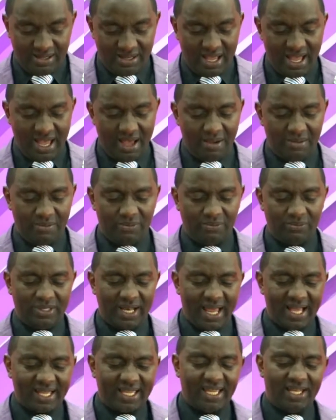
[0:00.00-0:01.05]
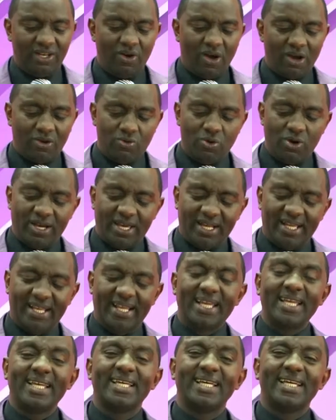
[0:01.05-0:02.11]
uh, nake no
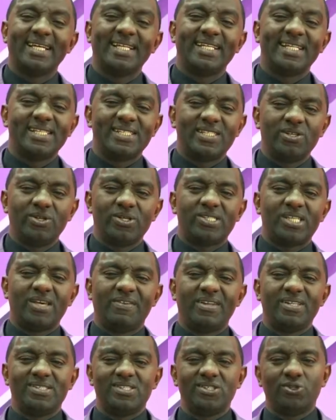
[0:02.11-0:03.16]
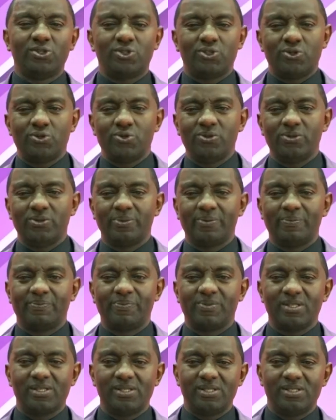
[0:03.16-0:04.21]
akuongerere ni zero seven zero two
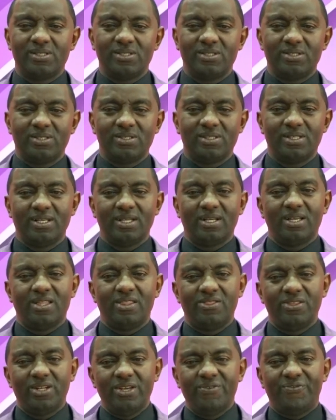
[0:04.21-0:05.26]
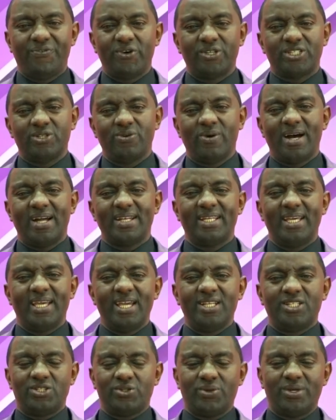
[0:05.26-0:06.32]
three four one
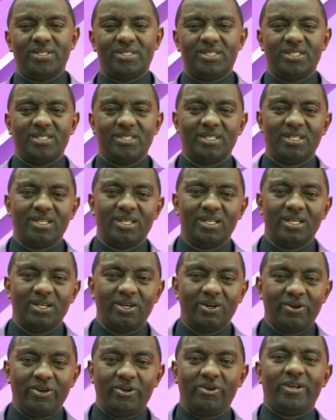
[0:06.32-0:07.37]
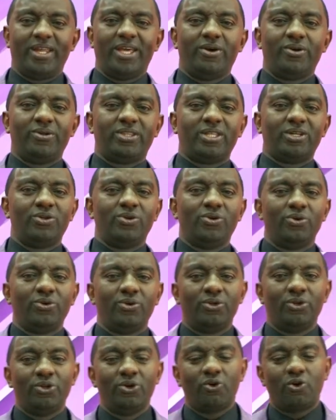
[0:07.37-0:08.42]
eight two zero oyo nayo
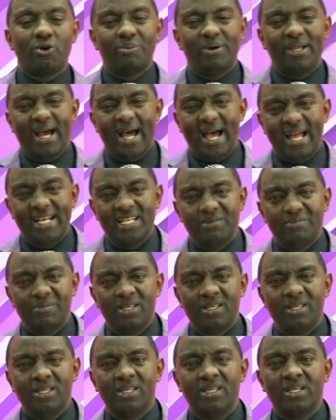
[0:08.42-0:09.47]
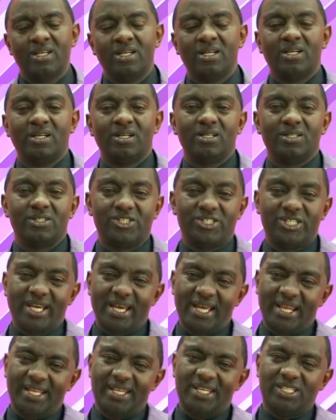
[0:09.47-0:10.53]
tondu ni ukumwira add me
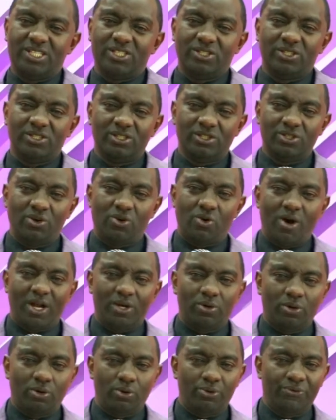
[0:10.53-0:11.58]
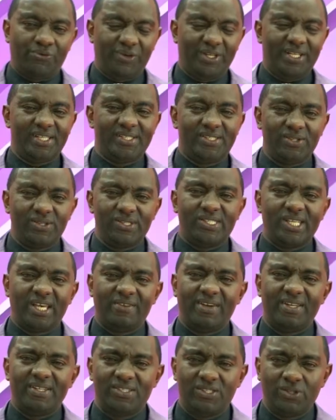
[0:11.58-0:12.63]
share ni ci ni ukwandwo group ini zero
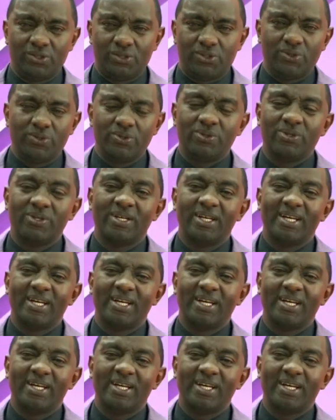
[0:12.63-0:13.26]
seven zero two